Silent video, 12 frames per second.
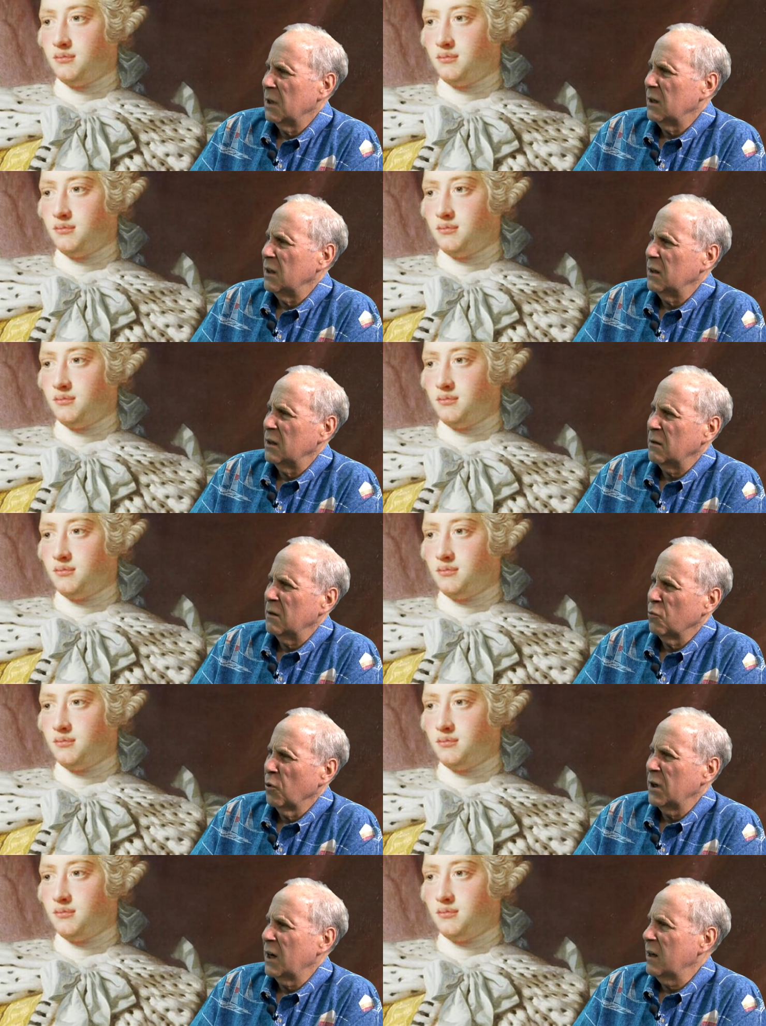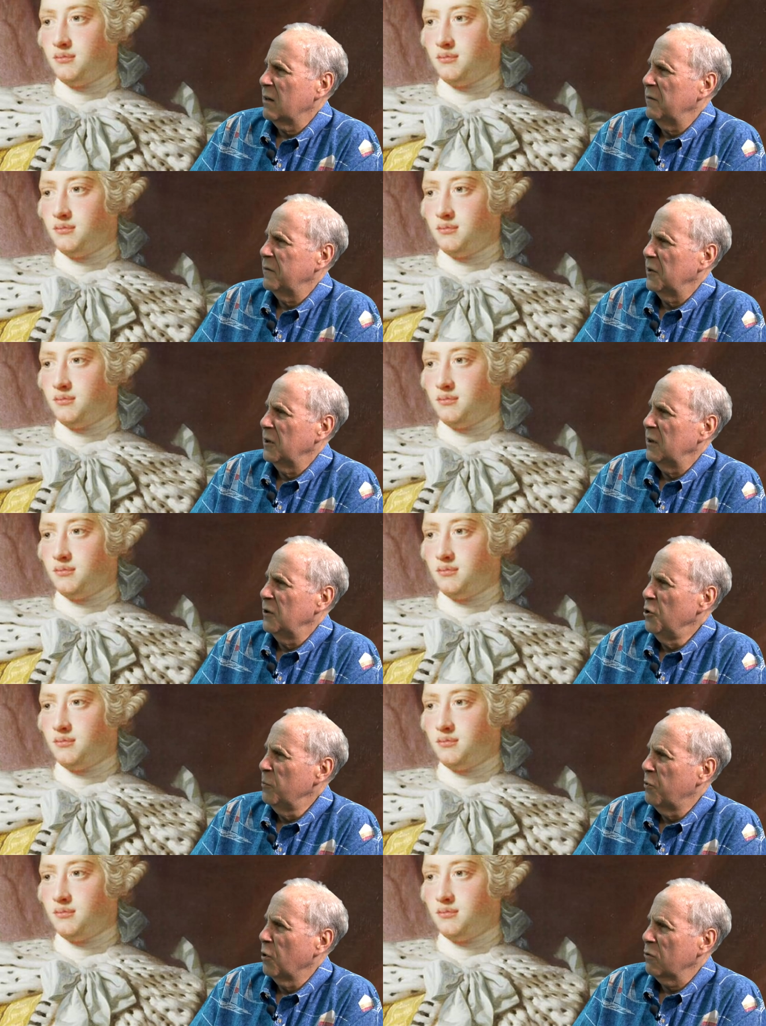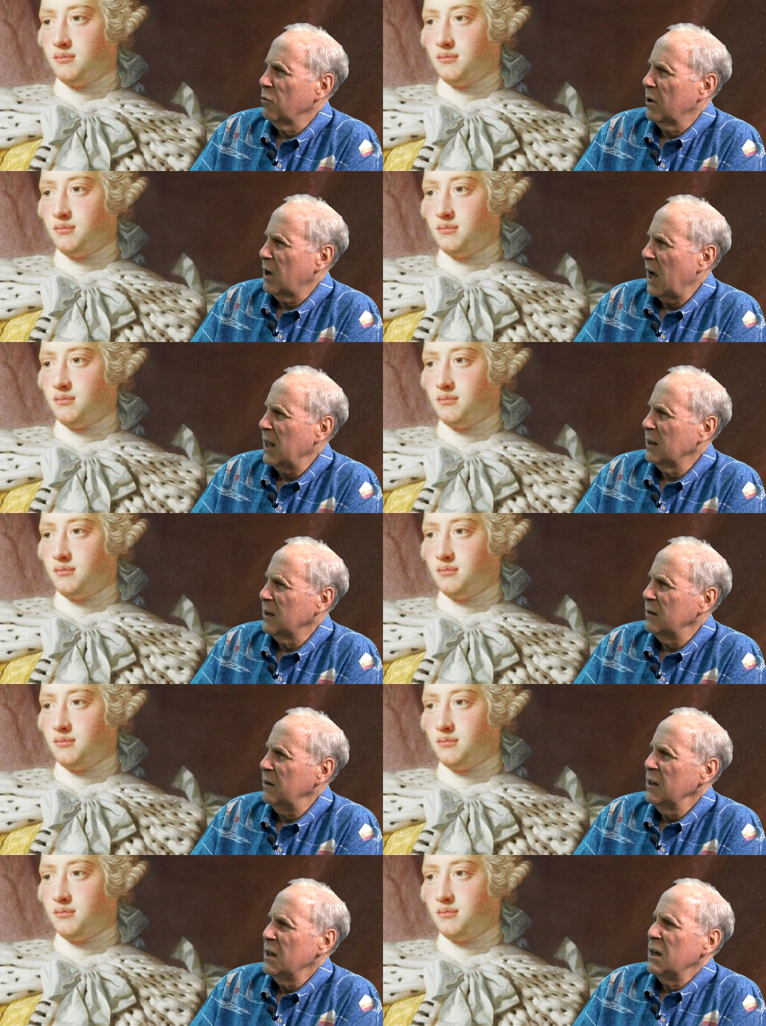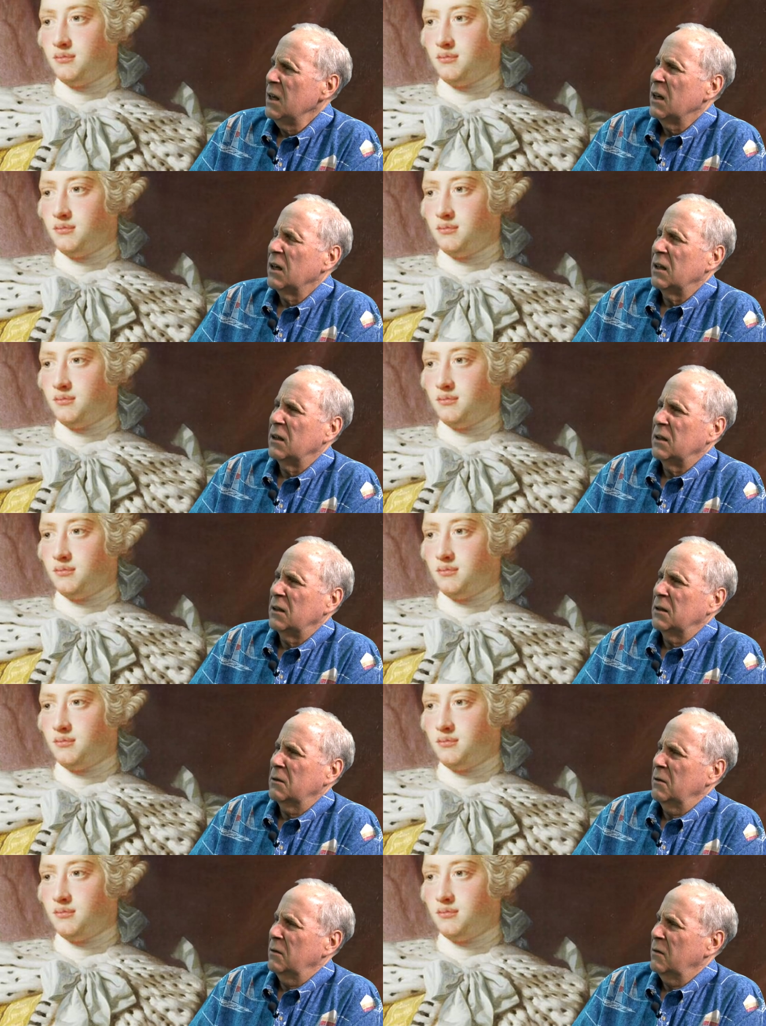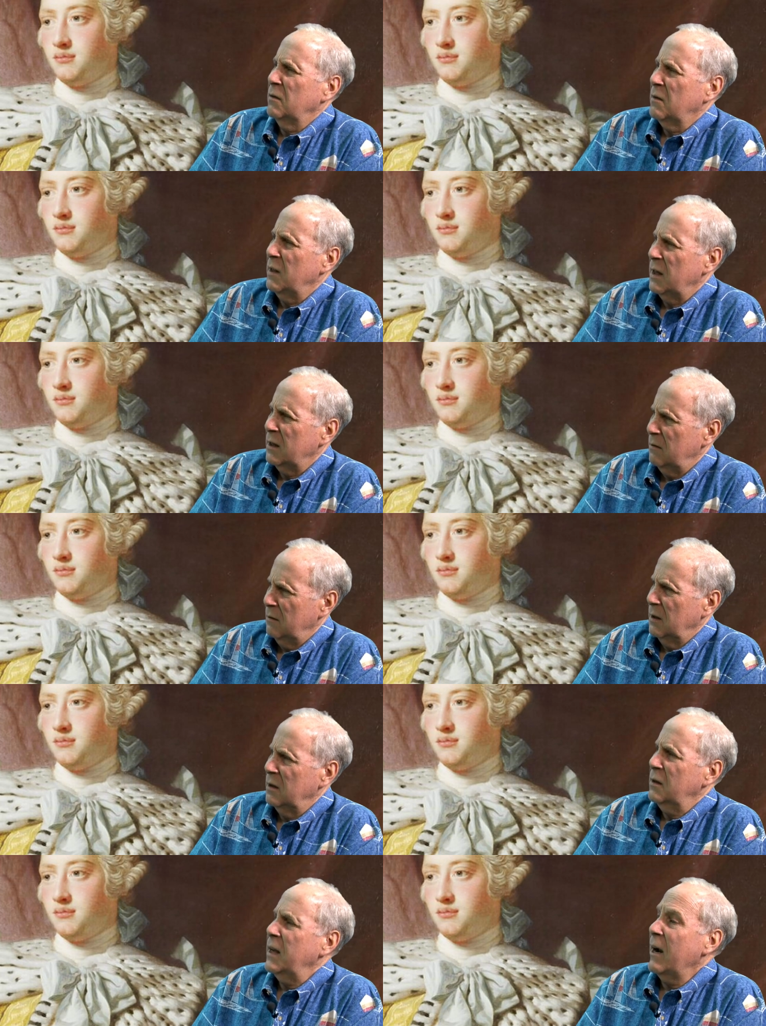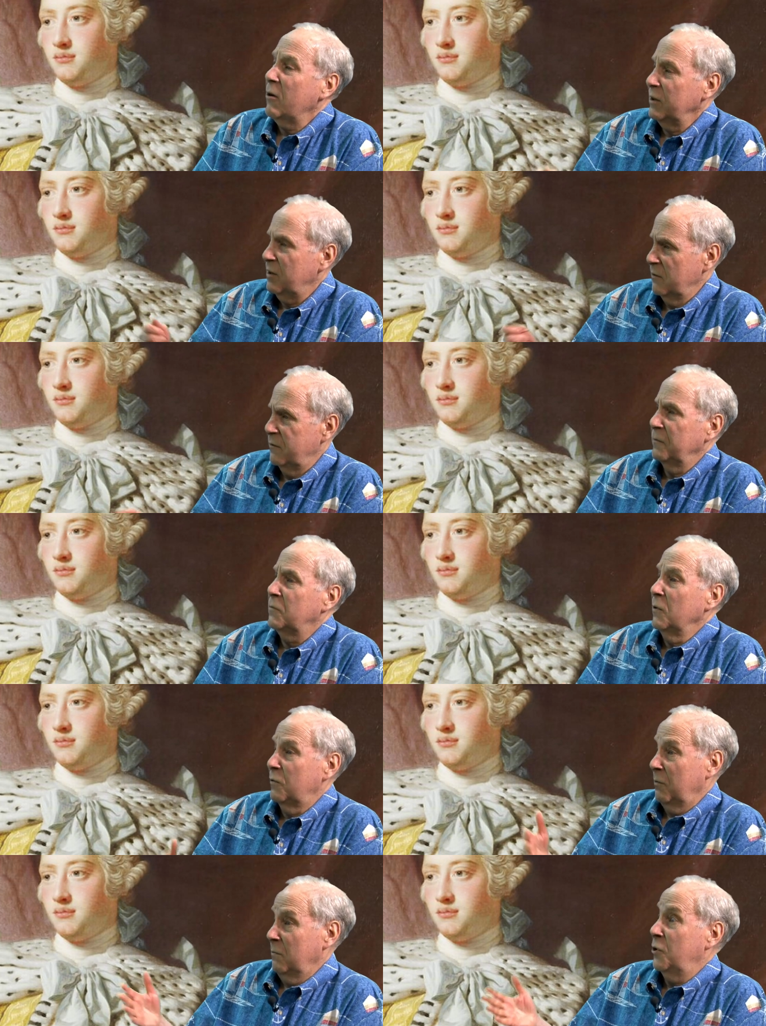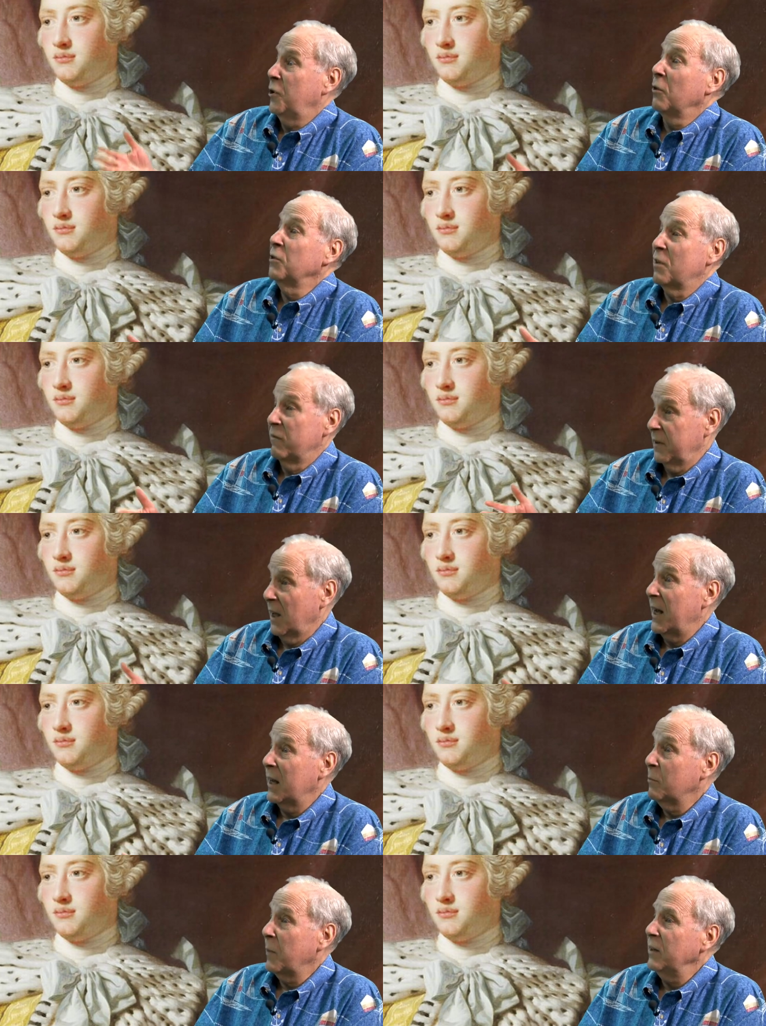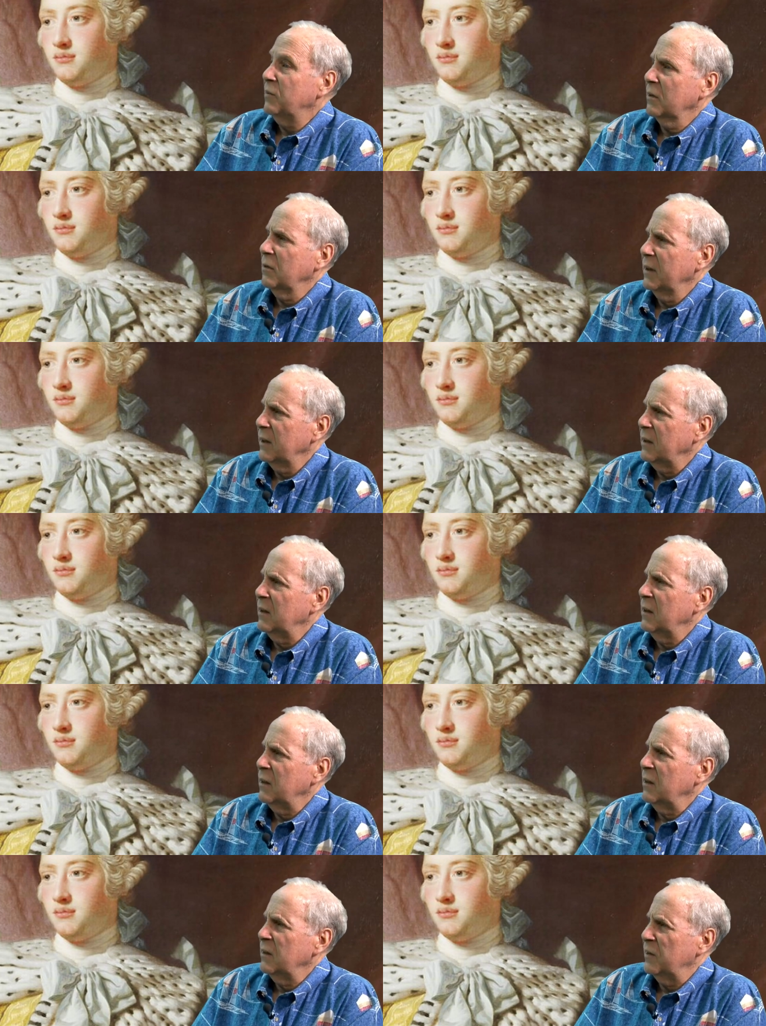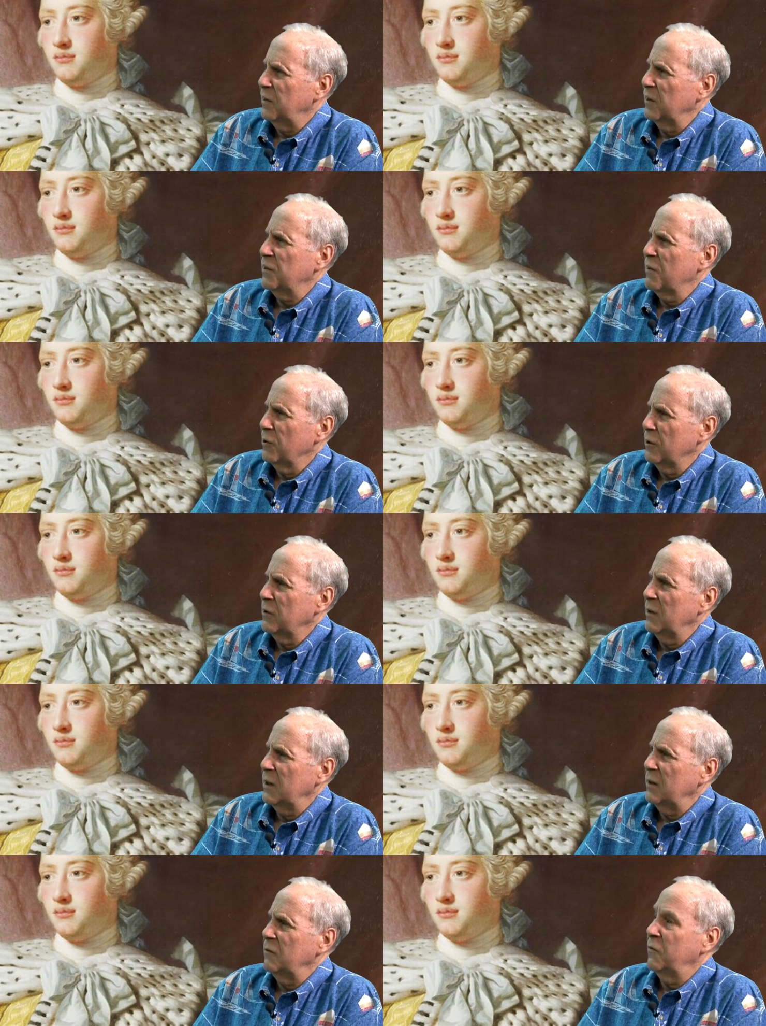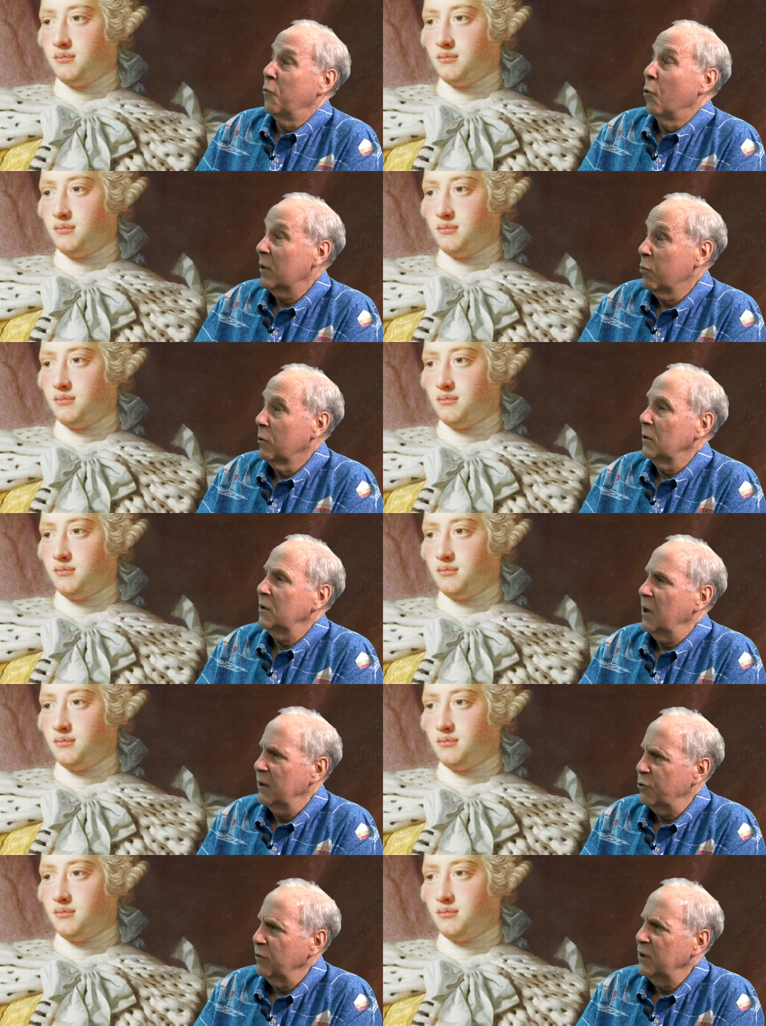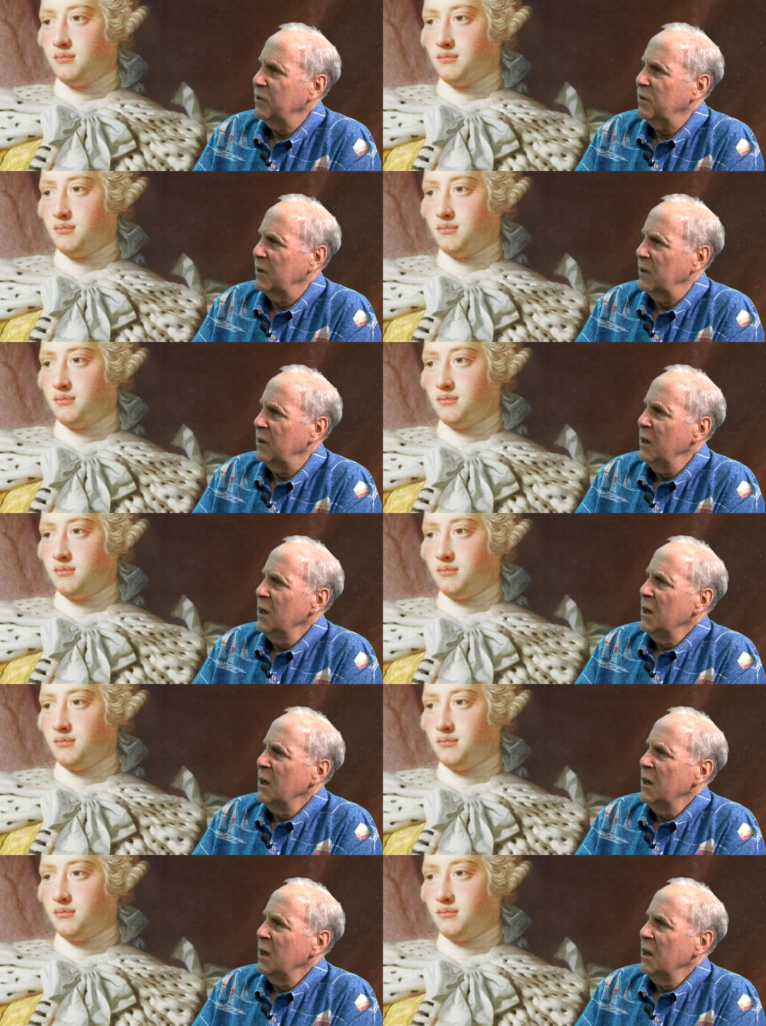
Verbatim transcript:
Speaker 1: uh, run out of uh, Newport, Rhode Island uh, that carries the, shows the flag basically and assists third and fourth world countries in